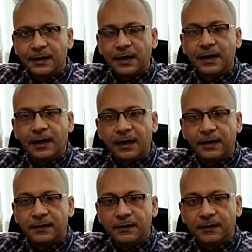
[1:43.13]

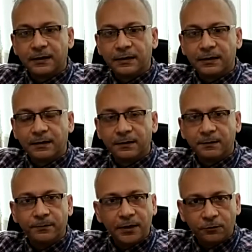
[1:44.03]
and,
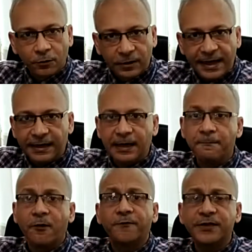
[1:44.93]
you know, taking
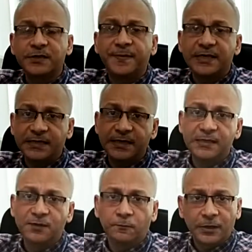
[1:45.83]
up office
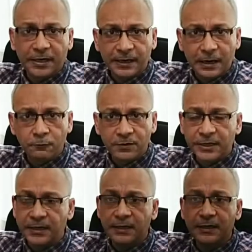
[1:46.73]
spaces, working out
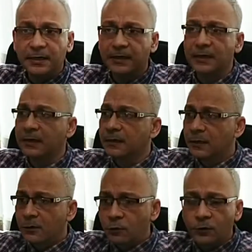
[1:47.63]
there in a
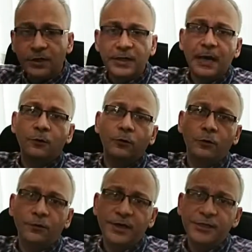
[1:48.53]
totally unknown
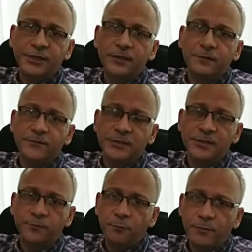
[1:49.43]
location, which is
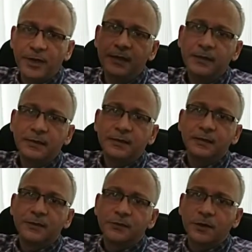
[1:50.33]
Mumbai.
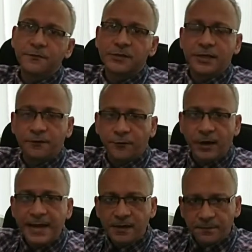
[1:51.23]
So I was there for
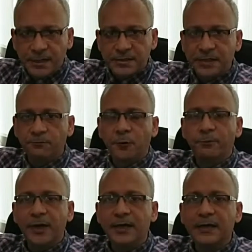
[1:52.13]
8 months in
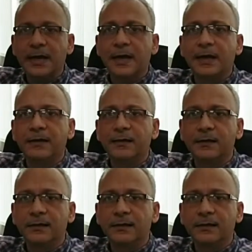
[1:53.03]
Mumbai, and